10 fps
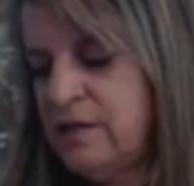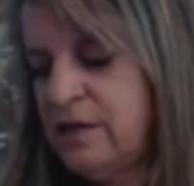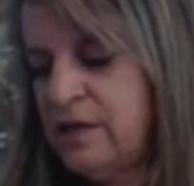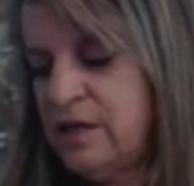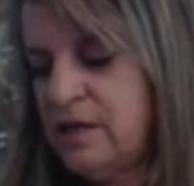
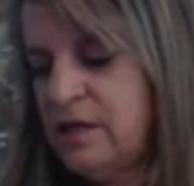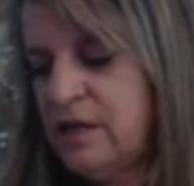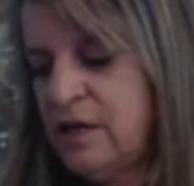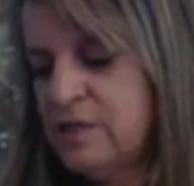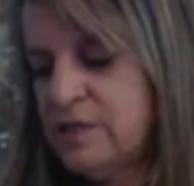like
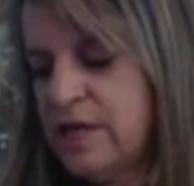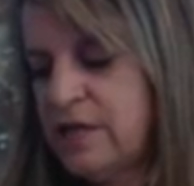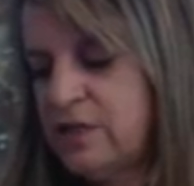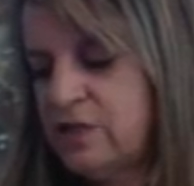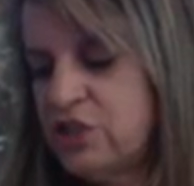I was
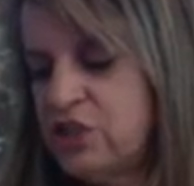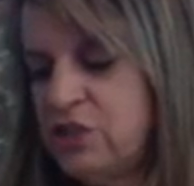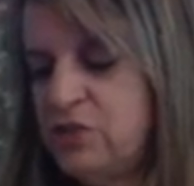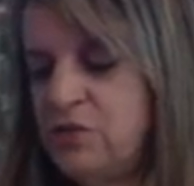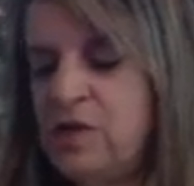tying a
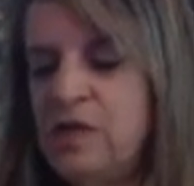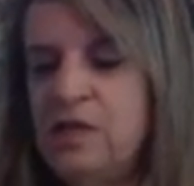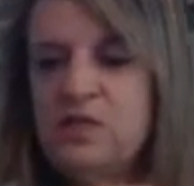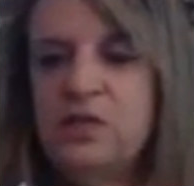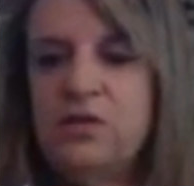shoe,
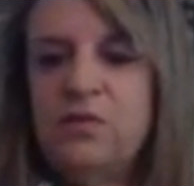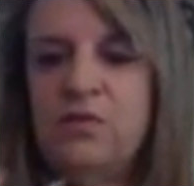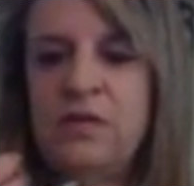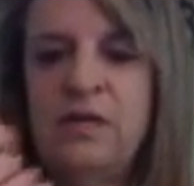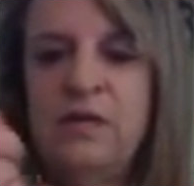so
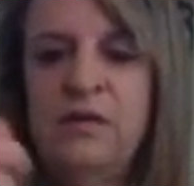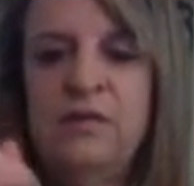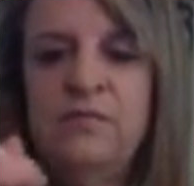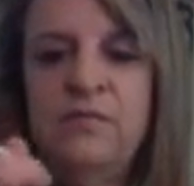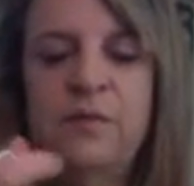
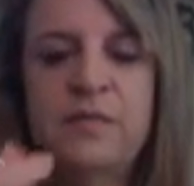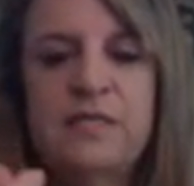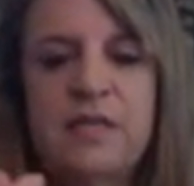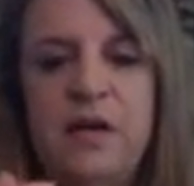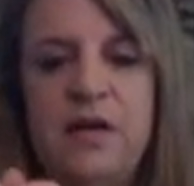from the
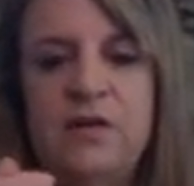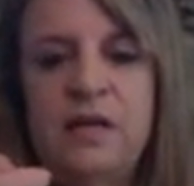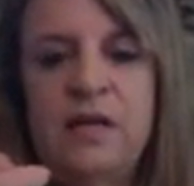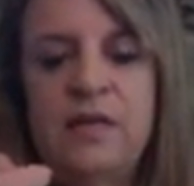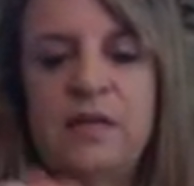
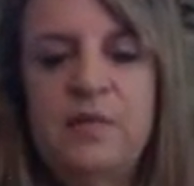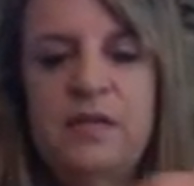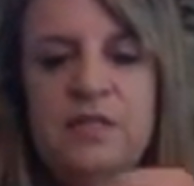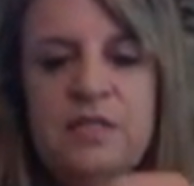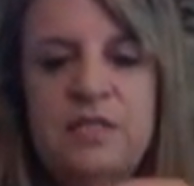start, and then I'm going
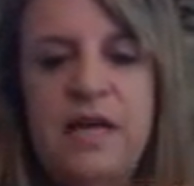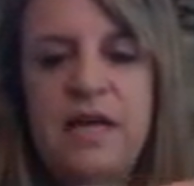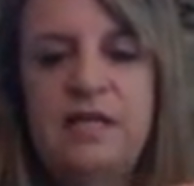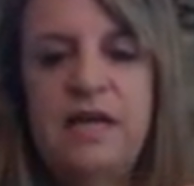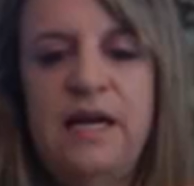to just tie
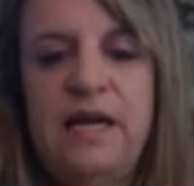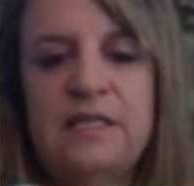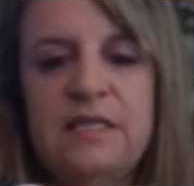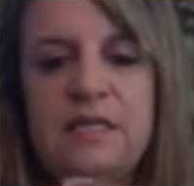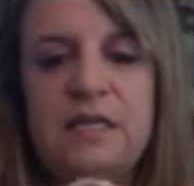a
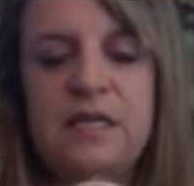knot.